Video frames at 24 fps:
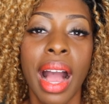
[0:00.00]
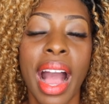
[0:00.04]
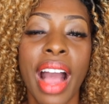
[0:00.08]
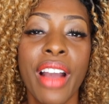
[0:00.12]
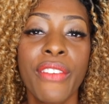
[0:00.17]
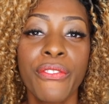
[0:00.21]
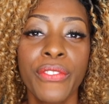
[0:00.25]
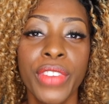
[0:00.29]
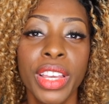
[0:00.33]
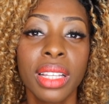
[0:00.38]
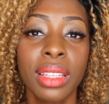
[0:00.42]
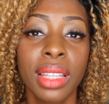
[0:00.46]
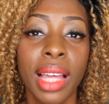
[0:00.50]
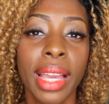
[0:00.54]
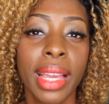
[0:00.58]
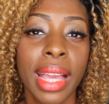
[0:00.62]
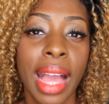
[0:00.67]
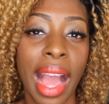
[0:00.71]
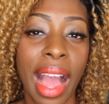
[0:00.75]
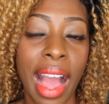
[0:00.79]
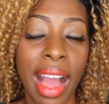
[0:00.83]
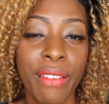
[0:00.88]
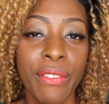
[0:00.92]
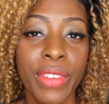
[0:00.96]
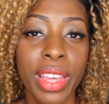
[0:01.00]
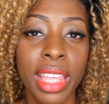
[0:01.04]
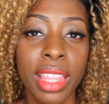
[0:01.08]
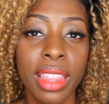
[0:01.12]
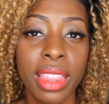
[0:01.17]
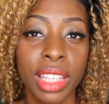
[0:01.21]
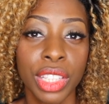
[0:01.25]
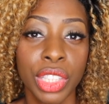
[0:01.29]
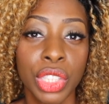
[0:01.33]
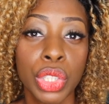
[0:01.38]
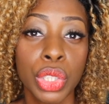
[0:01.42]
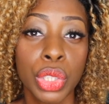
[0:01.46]
I feel like
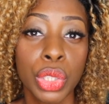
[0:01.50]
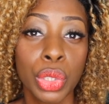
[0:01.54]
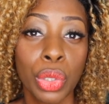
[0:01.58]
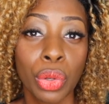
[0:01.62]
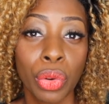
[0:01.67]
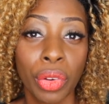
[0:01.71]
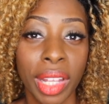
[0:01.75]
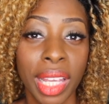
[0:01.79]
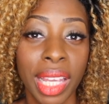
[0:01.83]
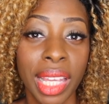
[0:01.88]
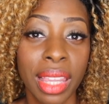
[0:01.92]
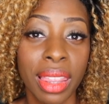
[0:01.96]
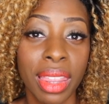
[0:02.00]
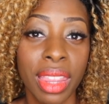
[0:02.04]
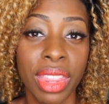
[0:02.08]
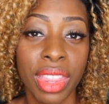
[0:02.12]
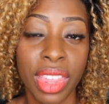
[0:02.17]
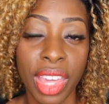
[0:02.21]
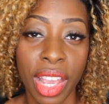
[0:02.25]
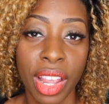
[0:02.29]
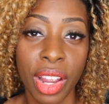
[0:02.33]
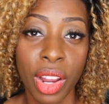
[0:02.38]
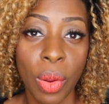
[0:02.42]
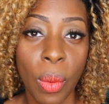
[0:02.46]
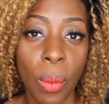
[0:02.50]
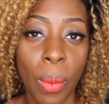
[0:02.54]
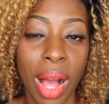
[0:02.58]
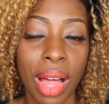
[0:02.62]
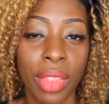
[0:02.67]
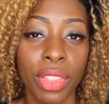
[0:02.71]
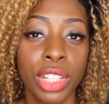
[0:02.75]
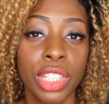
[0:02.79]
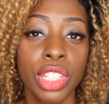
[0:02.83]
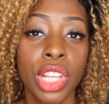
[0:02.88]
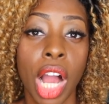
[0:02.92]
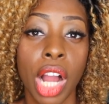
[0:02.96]
having the screen there
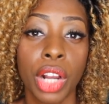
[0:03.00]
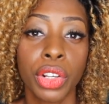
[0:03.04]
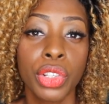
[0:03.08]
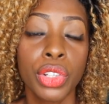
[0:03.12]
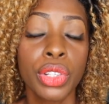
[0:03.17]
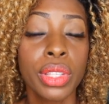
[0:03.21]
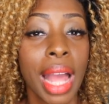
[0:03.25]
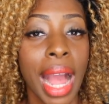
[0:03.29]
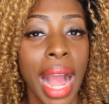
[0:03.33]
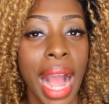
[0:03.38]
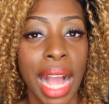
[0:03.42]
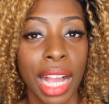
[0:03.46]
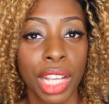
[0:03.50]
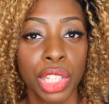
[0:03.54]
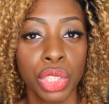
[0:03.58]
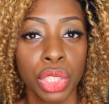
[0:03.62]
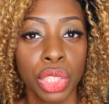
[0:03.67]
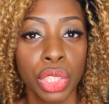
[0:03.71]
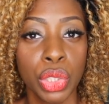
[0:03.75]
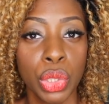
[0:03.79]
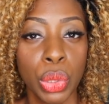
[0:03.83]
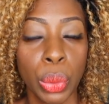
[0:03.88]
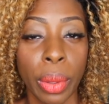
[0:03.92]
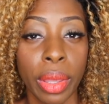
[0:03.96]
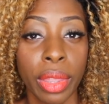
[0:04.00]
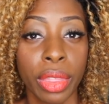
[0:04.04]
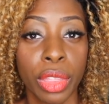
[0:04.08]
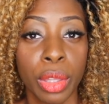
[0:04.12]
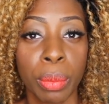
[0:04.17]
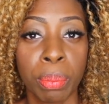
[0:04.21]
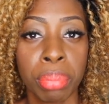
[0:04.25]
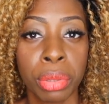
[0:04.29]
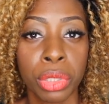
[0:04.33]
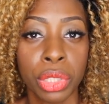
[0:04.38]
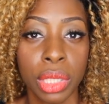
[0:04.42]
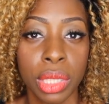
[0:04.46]
while the doctor's actually doing the
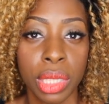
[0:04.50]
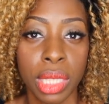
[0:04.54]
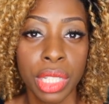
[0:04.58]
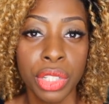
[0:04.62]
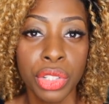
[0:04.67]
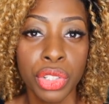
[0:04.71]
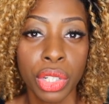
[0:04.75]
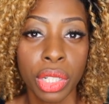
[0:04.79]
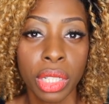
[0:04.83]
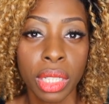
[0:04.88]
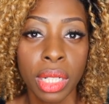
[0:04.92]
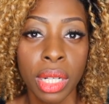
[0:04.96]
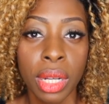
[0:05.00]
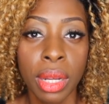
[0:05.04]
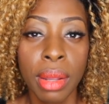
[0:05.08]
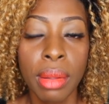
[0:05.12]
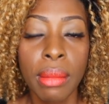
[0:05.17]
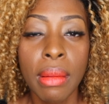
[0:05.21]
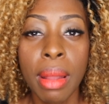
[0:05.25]
procedure